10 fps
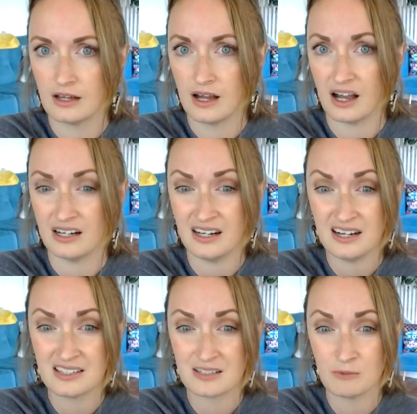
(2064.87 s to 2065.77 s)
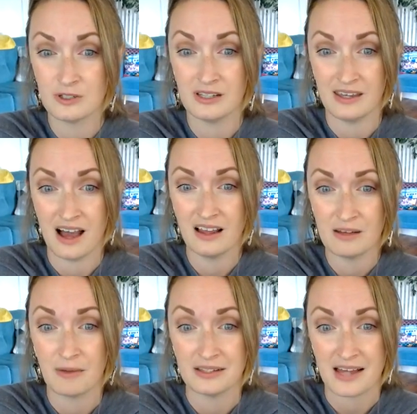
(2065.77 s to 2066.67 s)
I needed someone to yell at
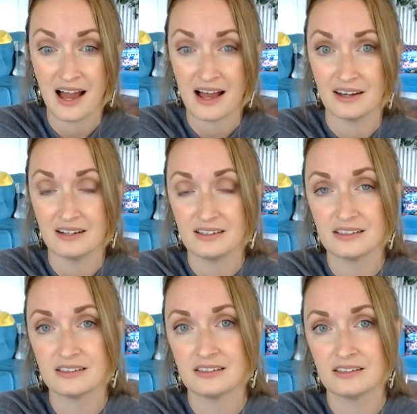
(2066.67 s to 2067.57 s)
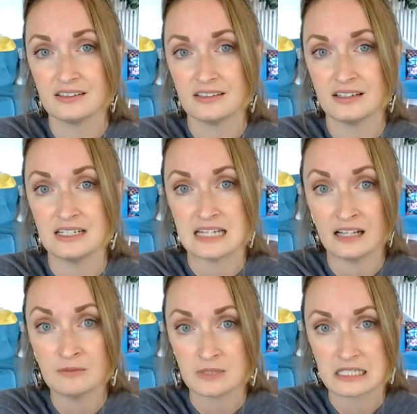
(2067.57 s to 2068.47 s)
my dad and tell
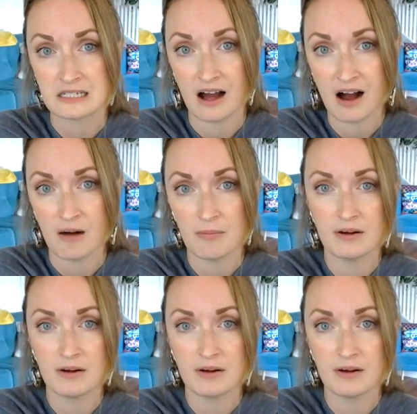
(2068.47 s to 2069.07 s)
him to stop.